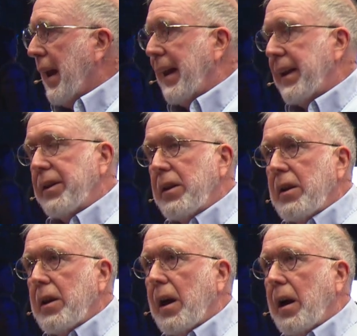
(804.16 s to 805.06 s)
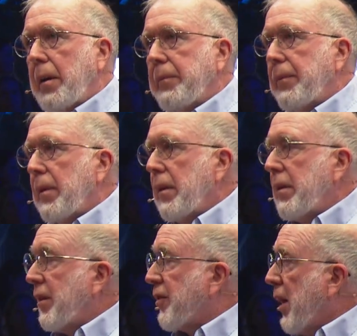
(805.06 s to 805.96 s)
and
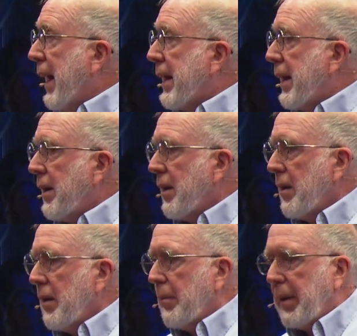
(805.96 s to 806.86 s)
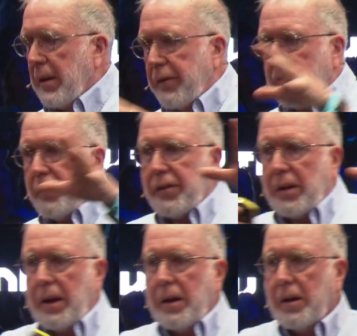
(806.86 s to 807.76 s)
design it, because there is
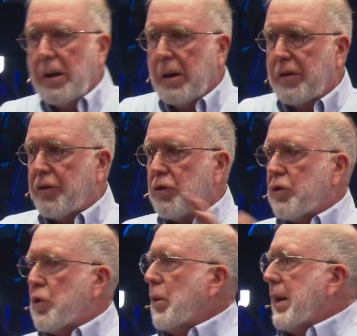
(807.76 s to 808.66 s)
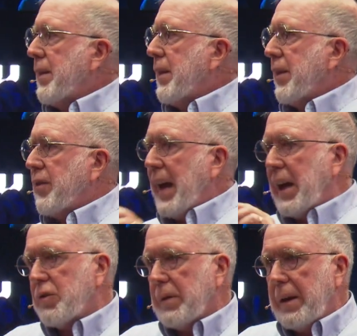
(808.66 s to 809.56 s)
a digital twin that's
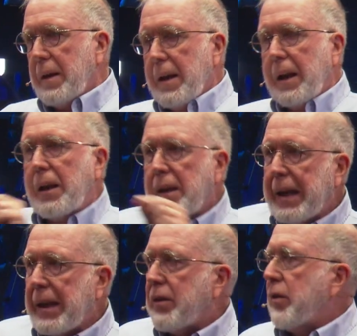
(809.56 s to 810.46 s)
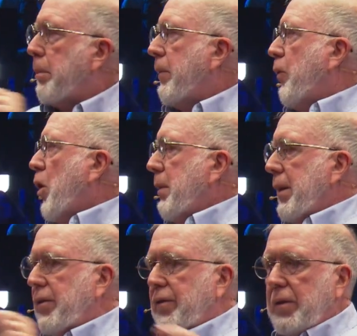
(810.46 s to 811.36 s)
actually linked to the
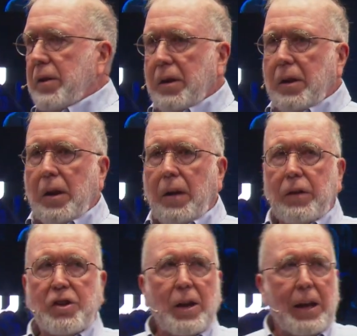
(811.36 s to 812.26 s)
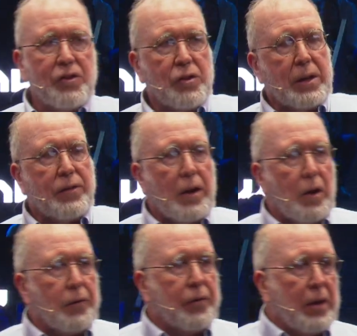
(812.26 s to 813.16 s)
performance of the jet engine
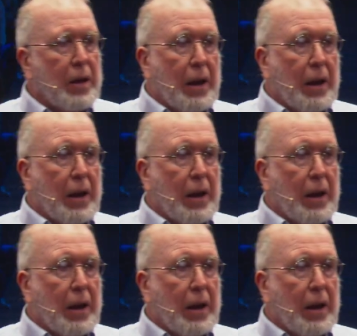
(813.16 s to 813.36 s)
itself.